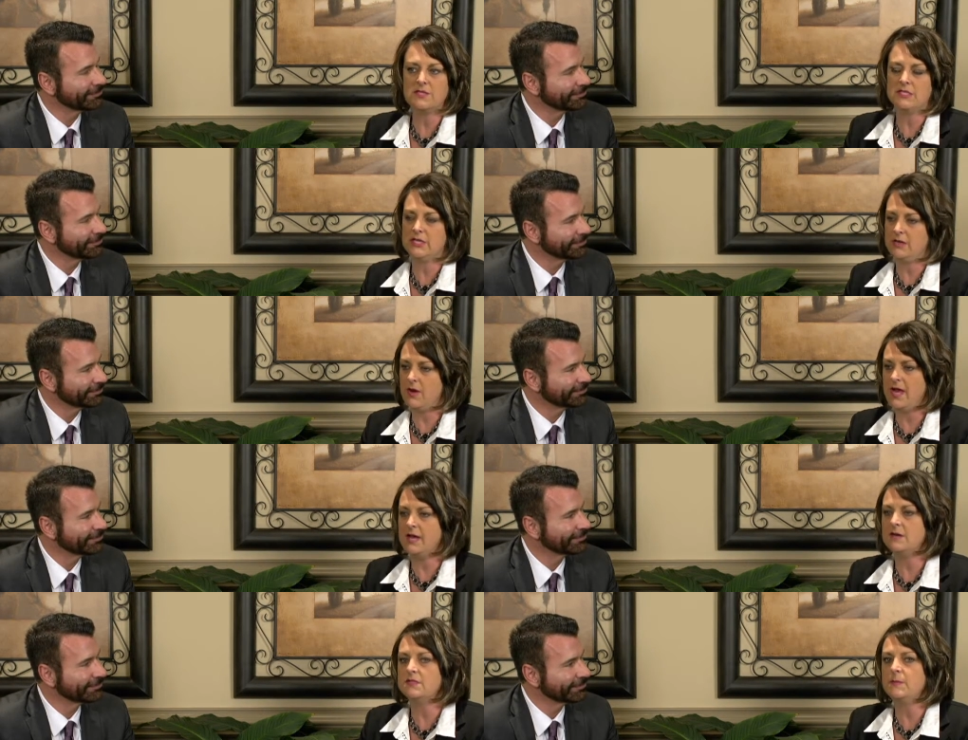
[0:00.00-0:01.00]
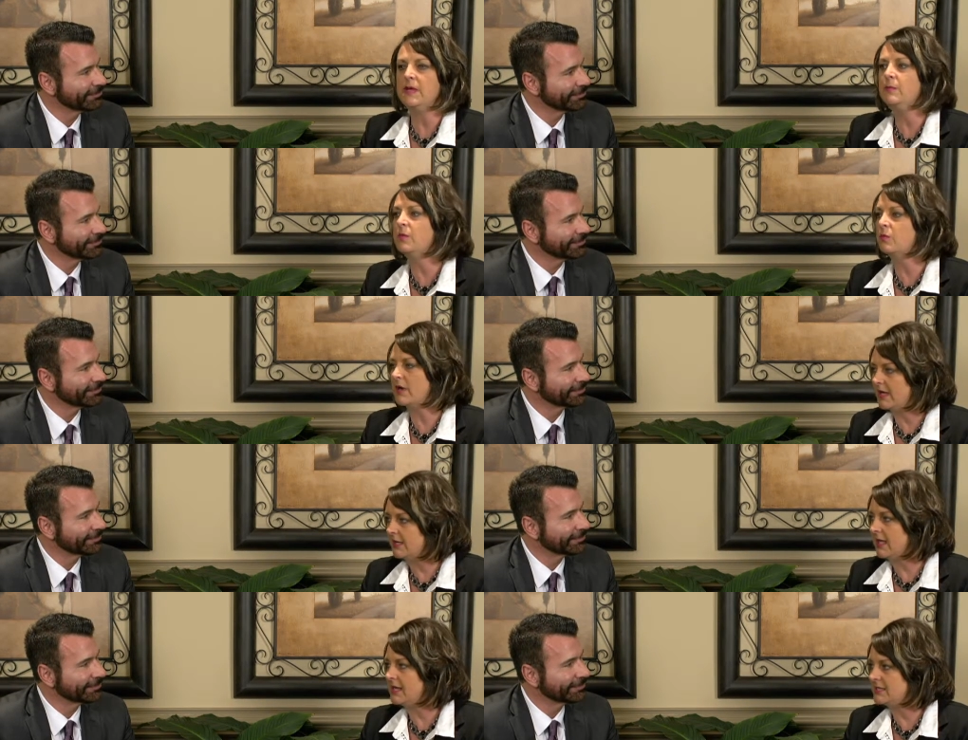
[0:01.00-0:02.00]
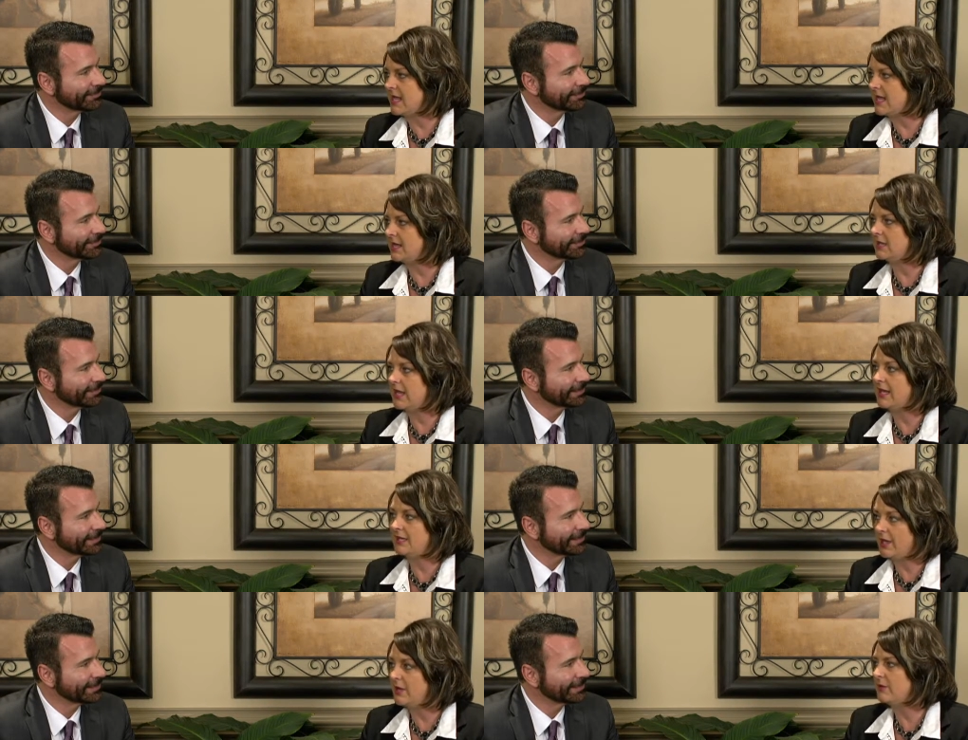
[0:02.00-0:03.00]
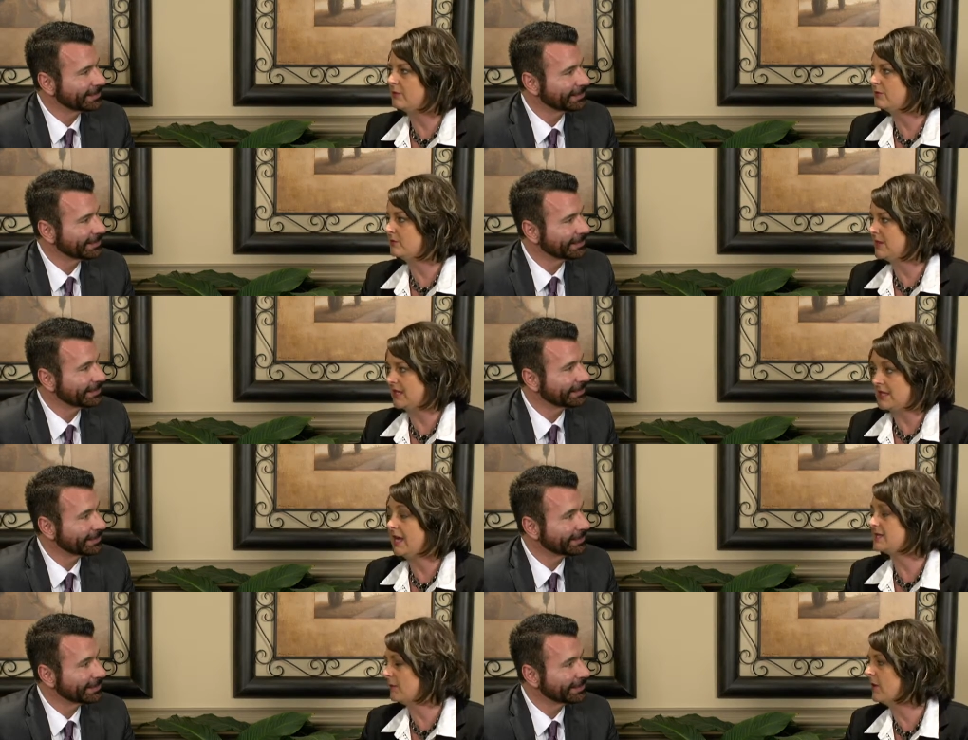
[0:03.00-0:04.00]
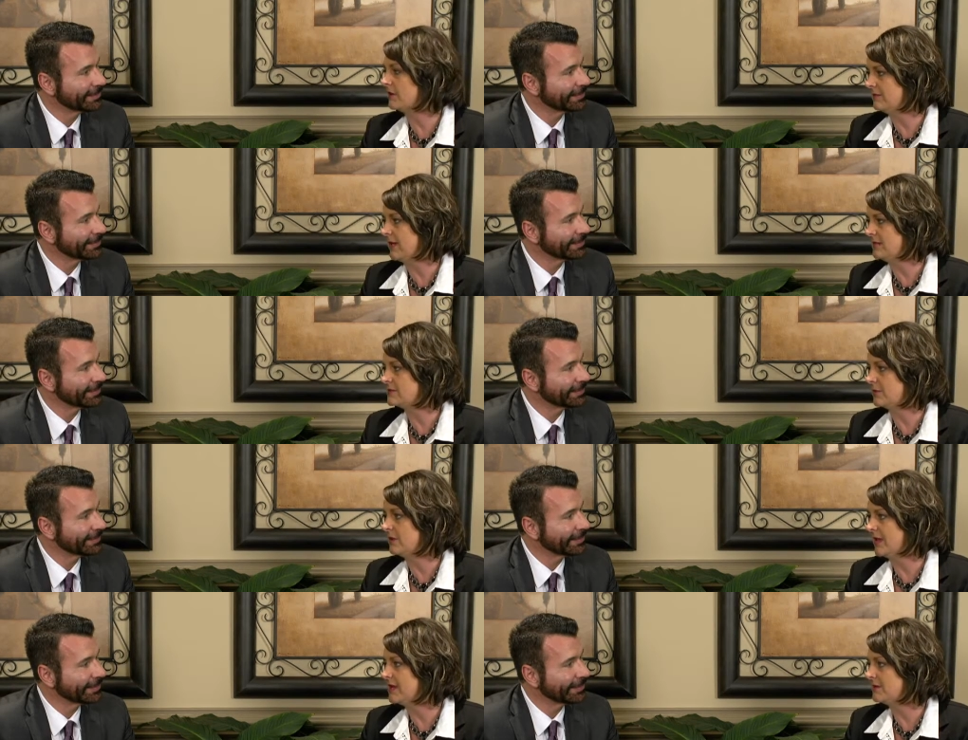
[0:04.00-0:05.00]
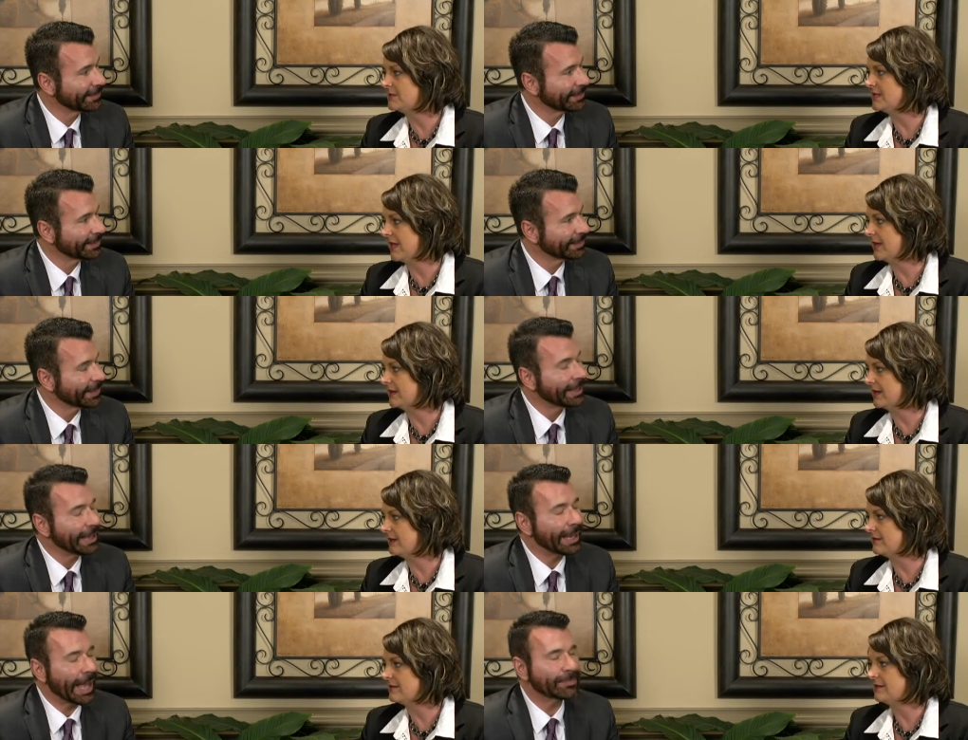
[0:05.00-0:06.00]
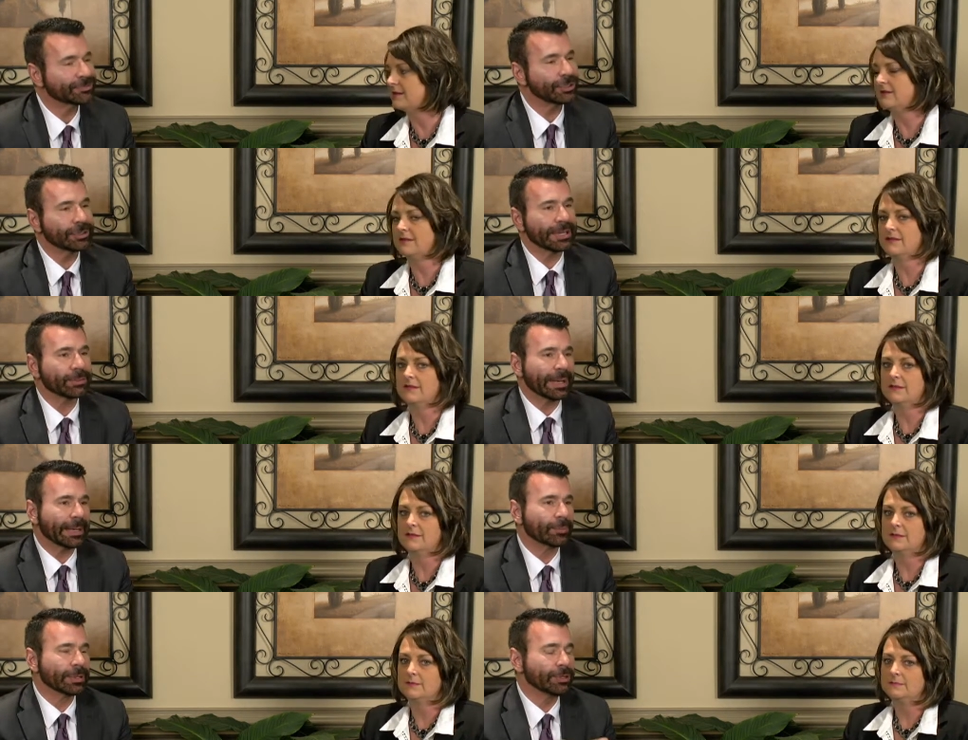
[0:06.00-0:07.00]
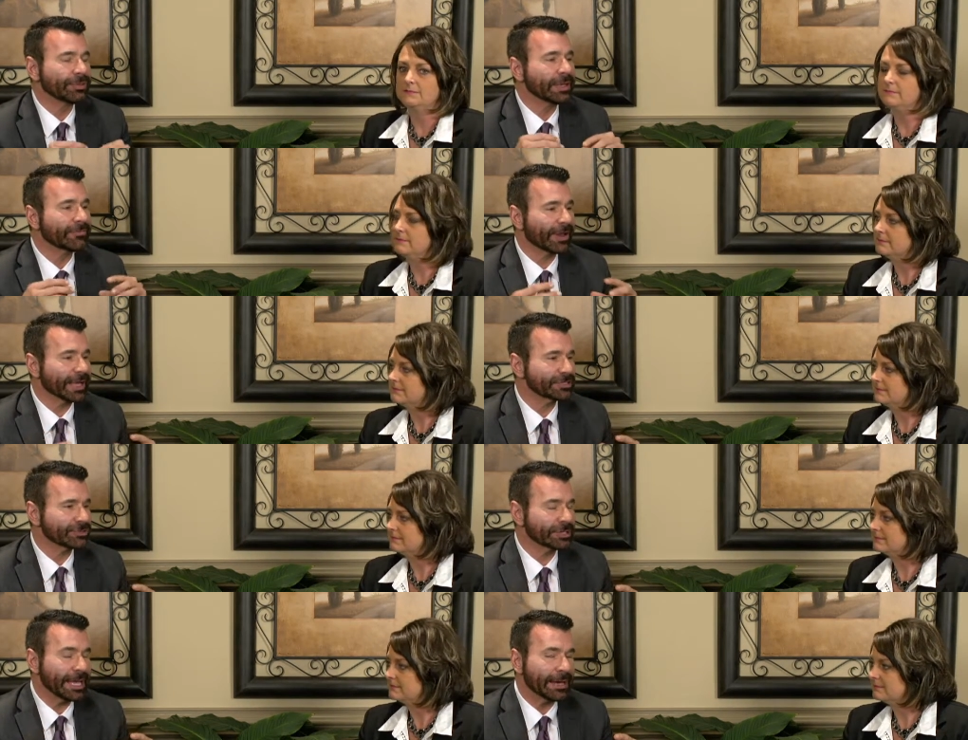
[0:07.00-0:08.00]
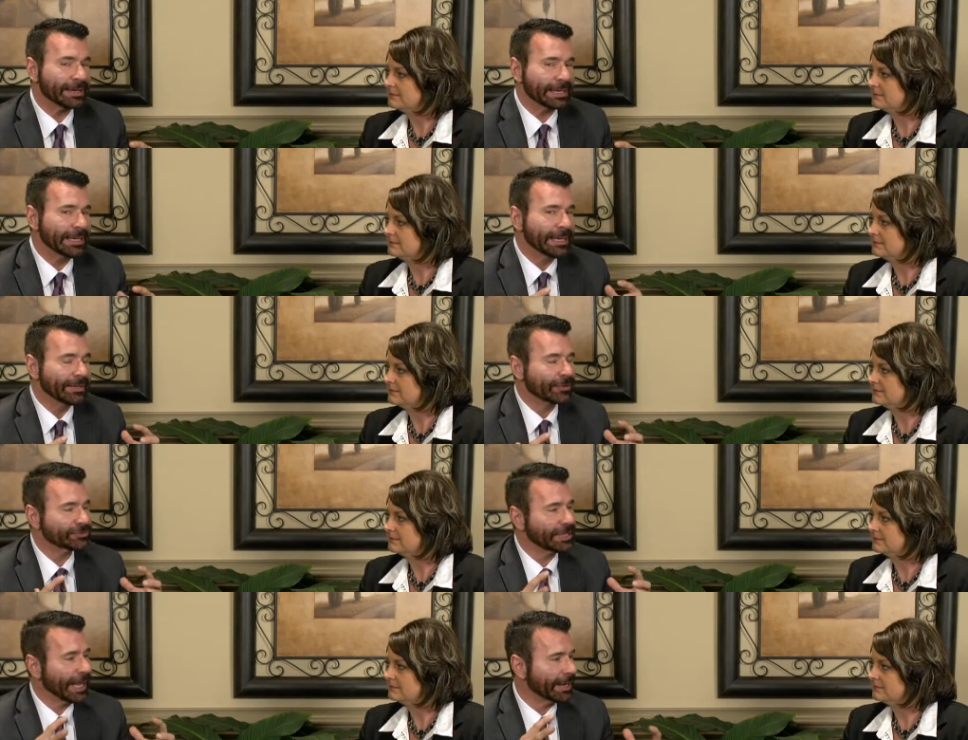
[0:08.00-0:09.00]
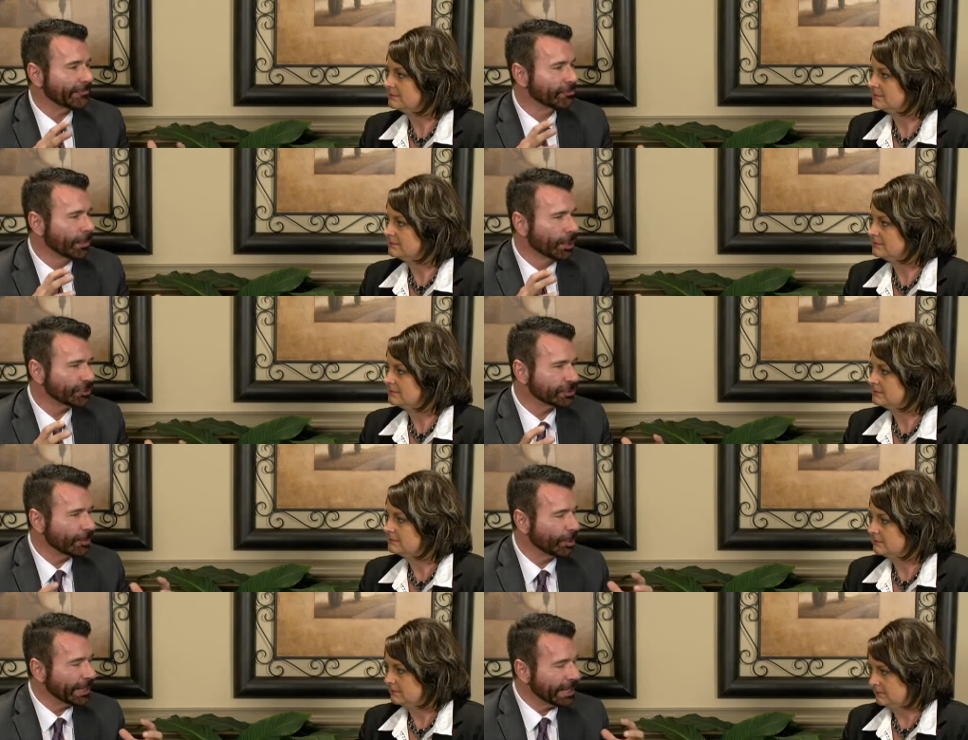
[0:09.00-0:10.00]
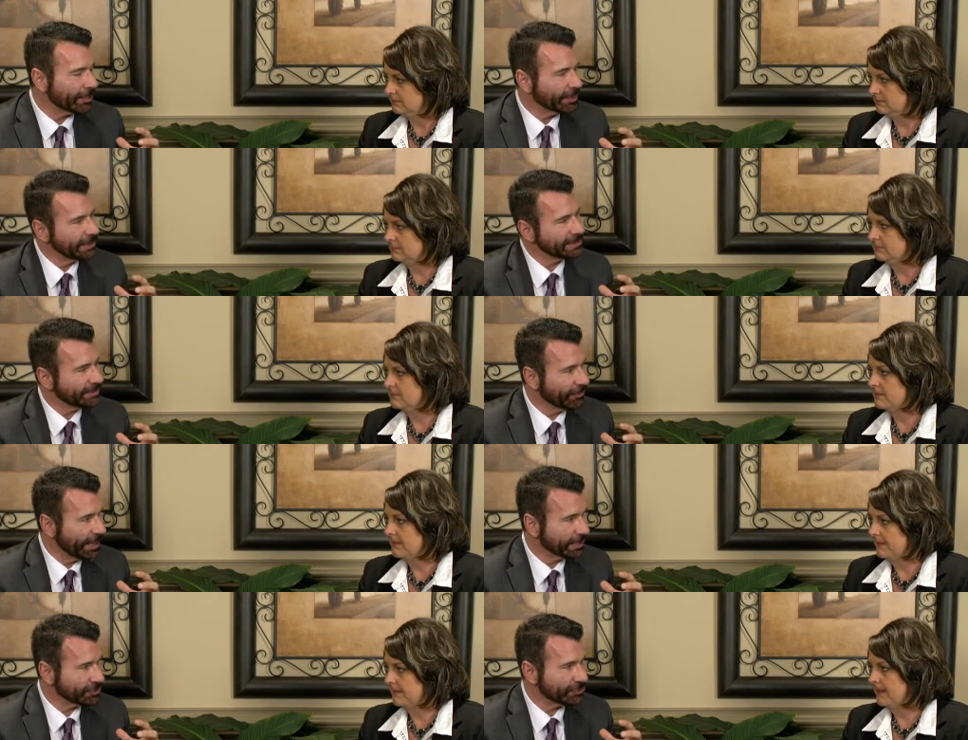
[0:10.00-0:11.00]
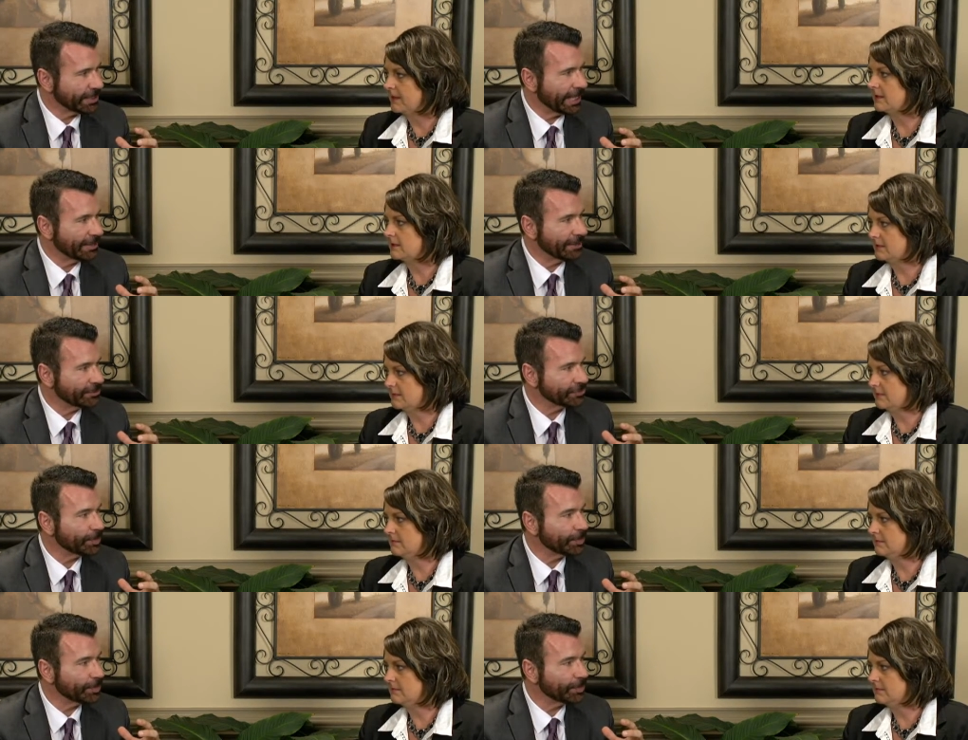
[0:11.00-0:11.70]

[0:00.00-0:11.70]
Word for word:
Speaker 1: the jailhouse, people recognize that. They know that that's a part of Lancaster when they come to the area.
Speaker 2: Absolutely, and when you think of Lancaster County, there's kind of multiple areas of Lancaster County. There's a